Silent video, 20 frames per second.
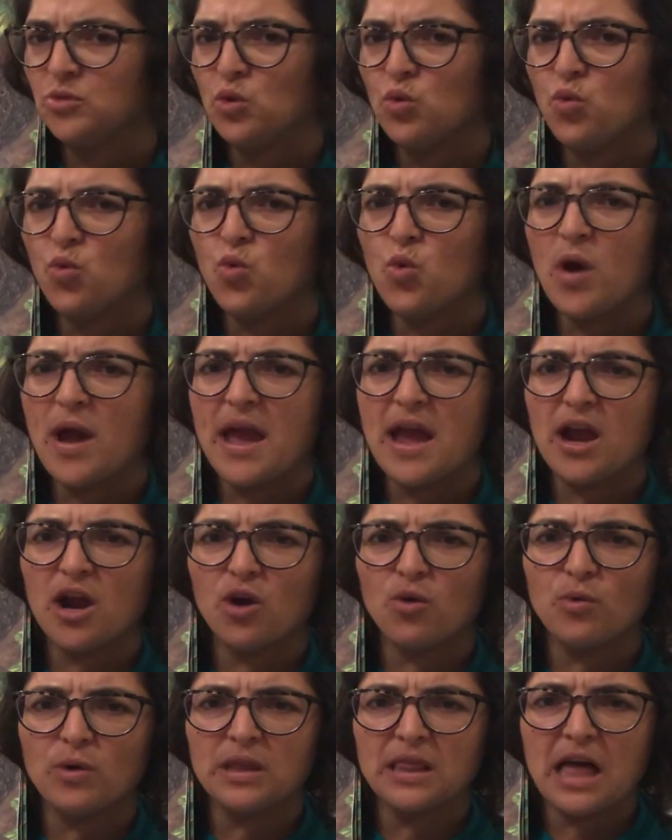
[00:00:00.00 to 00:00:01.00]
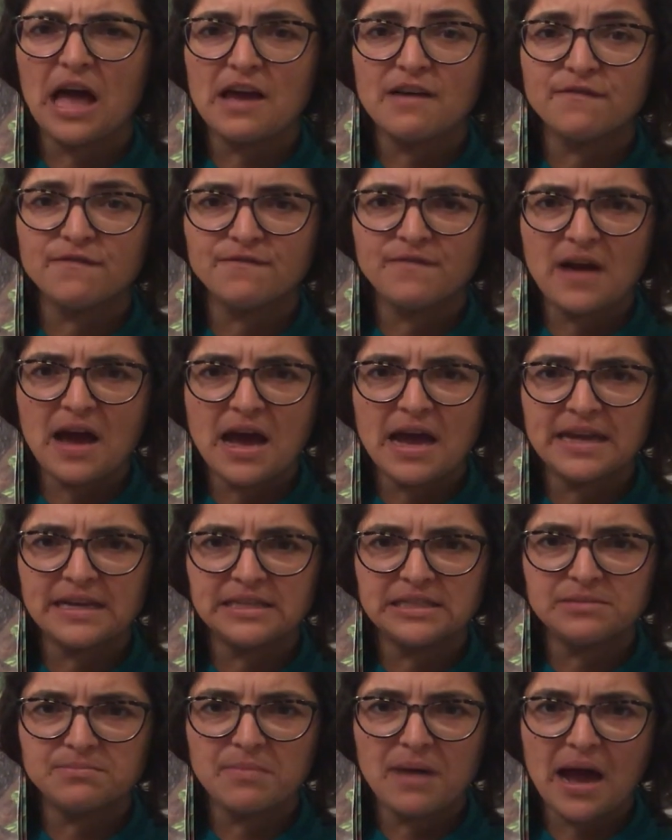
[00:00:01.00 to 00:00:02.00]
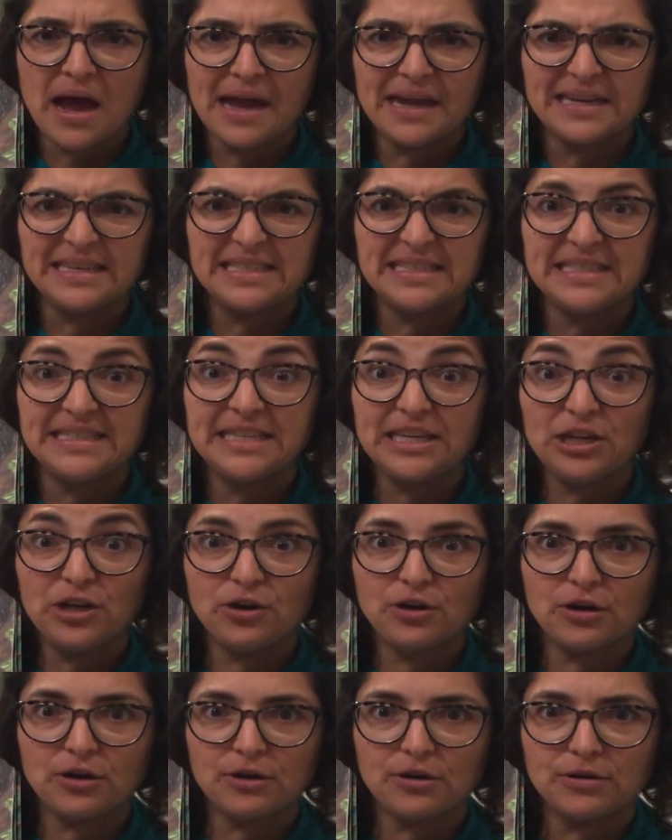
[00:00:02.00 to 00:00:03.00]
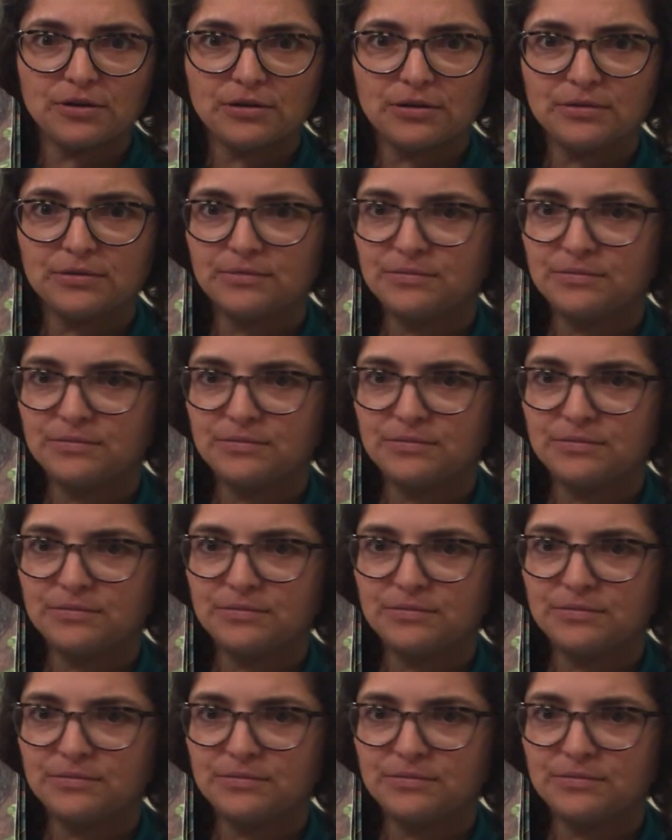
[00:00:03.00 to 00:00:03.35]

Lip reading: where will I find my dinner?